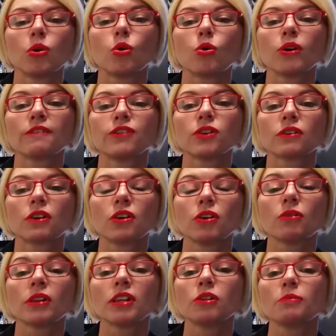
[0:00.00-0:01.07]
or if
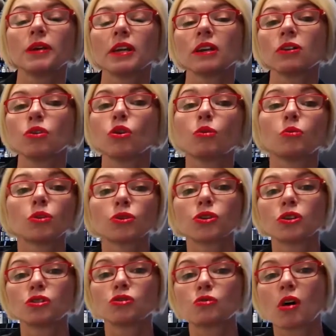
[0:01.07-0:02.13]
you're a little bit normal
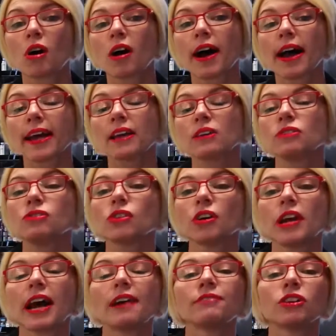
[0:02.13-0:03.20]
to dry, you
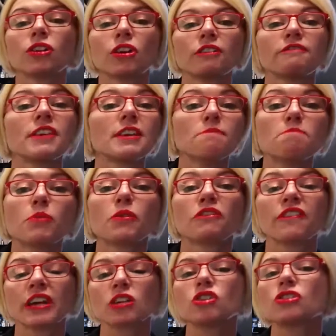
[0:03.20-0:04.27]
don't have a lot of
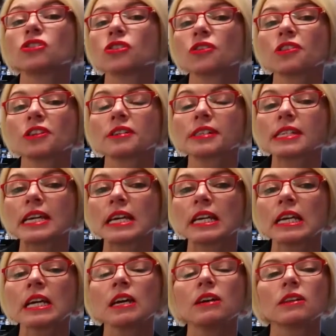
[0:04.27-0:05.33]
imperfections on the
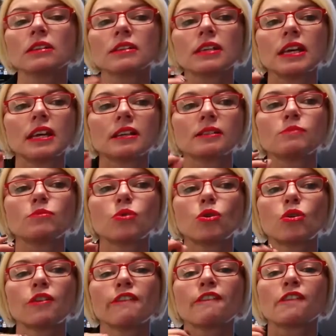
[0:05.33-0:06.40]
skin is
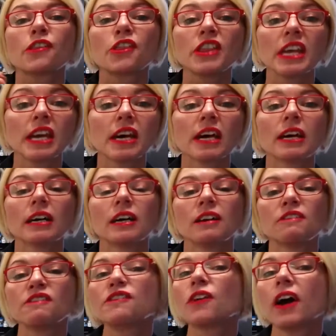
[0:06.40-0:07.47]
more thinner
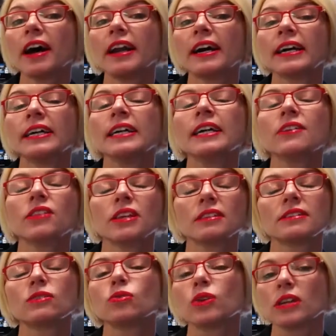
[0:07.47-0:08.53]
and finer, then
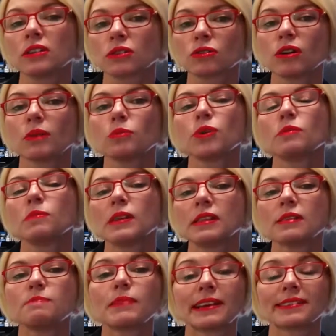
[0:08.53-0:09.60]
Silky Scrub would be
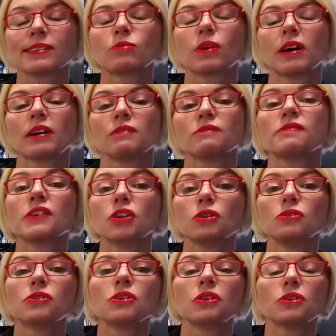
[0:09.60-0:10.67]
the best one for
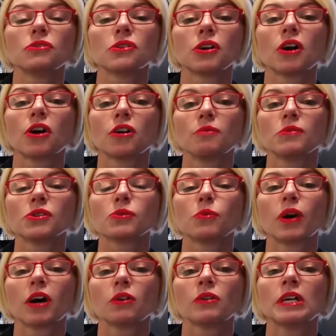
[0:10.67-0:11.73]
you to use at home as
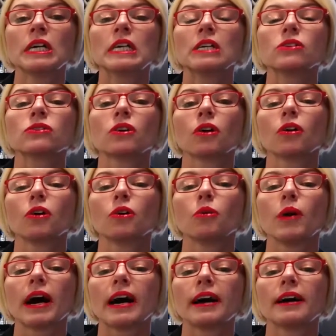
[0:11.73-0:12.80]
well.
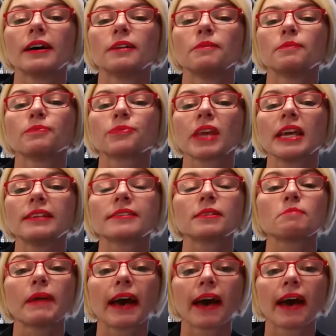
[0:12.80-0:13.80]
So it's a